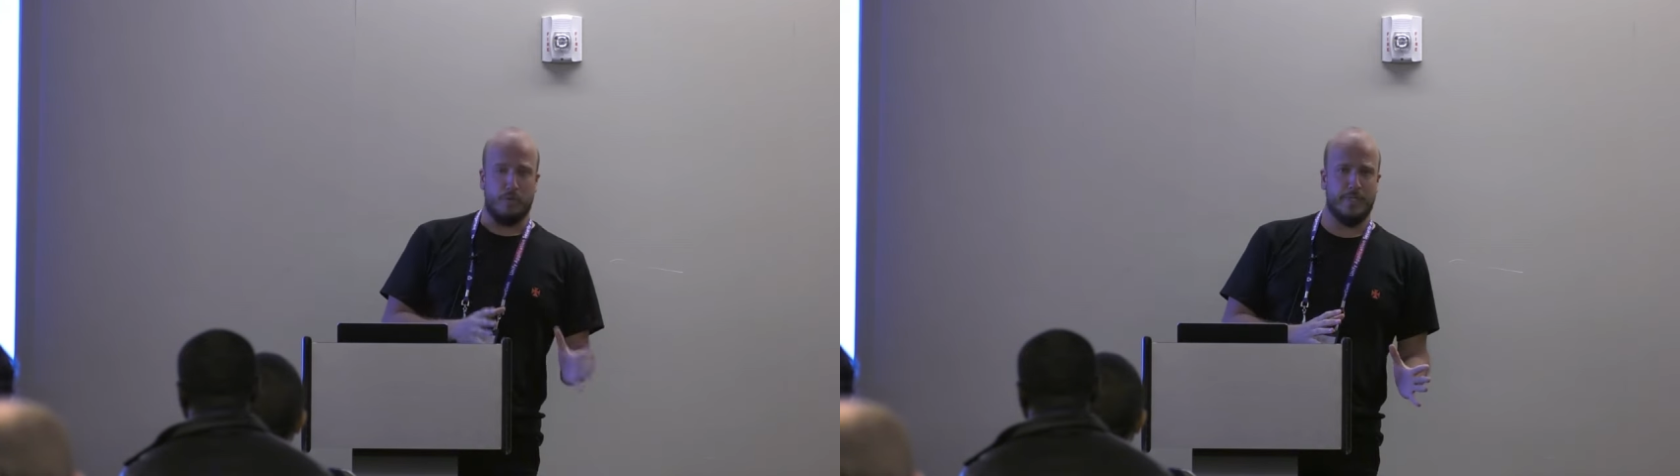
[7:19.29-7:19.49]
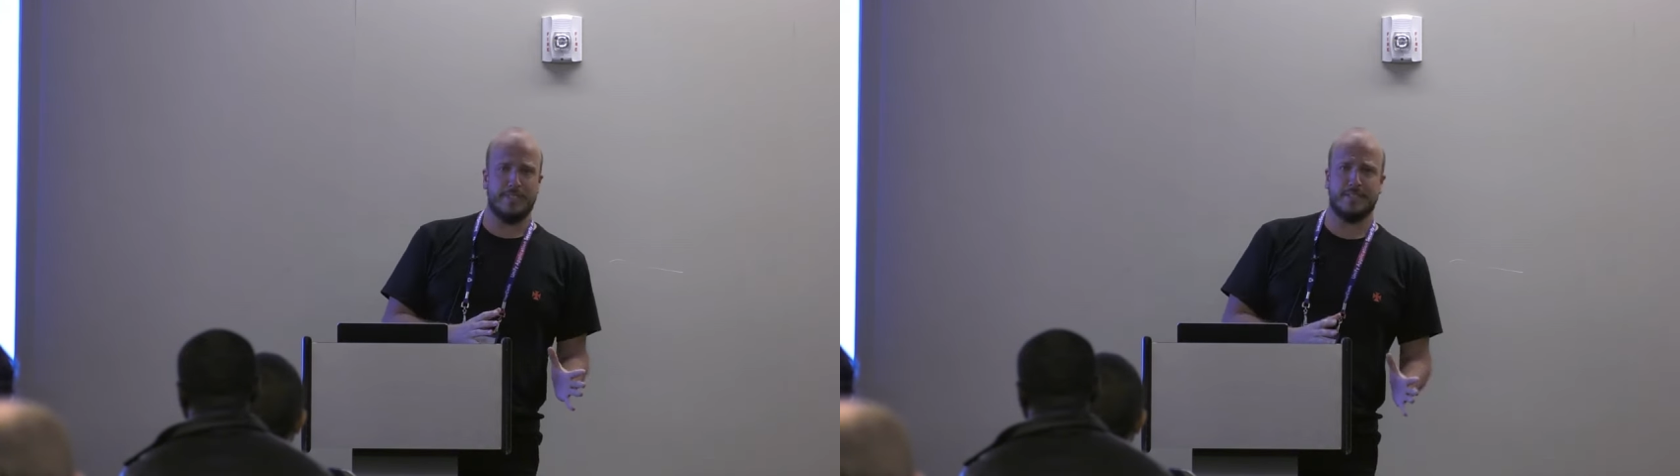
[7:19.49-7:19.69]

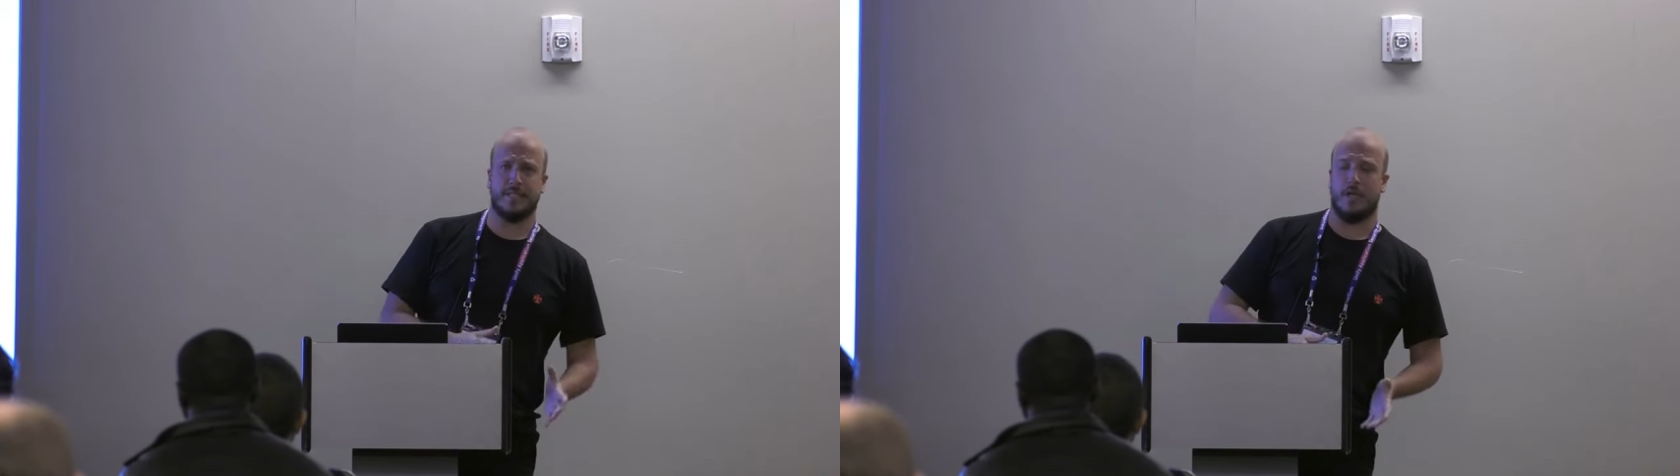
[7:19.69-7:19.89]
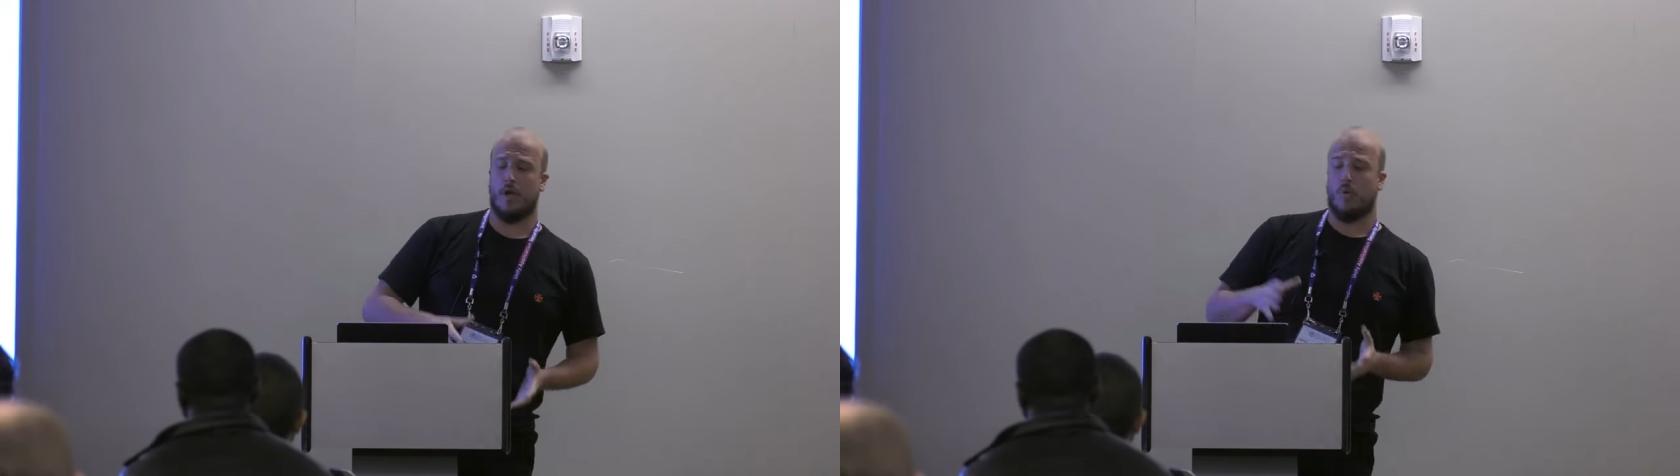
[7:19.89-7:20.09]

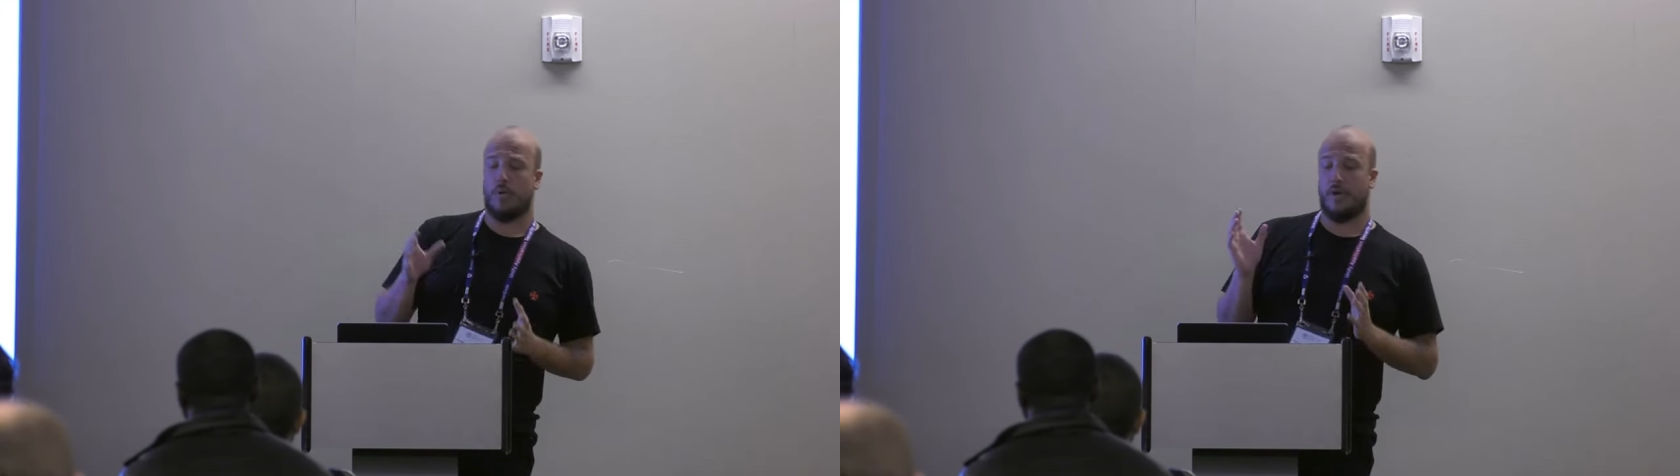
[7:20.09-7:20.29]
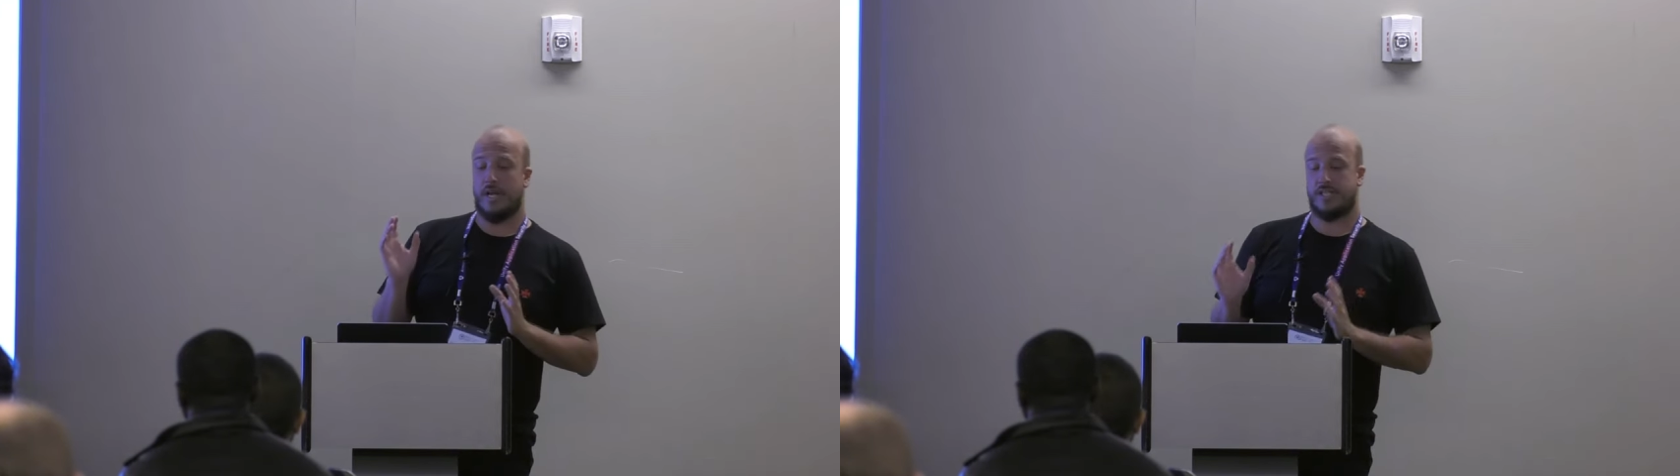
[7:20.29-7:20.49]
risk,
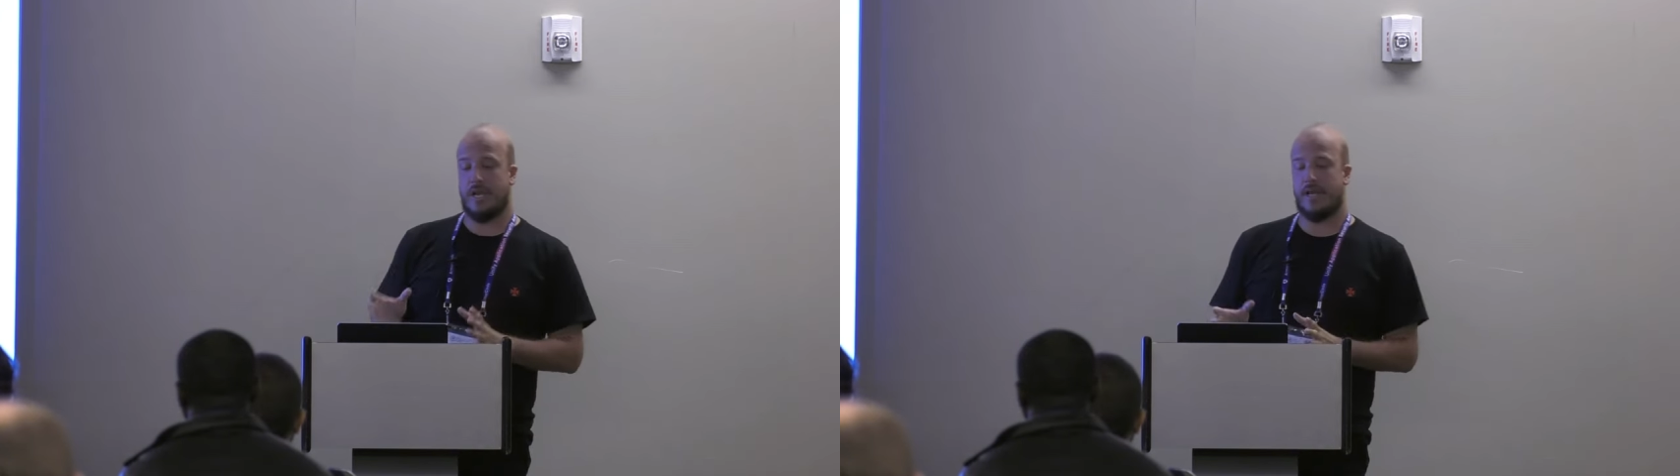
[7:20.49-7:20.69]
we're gonna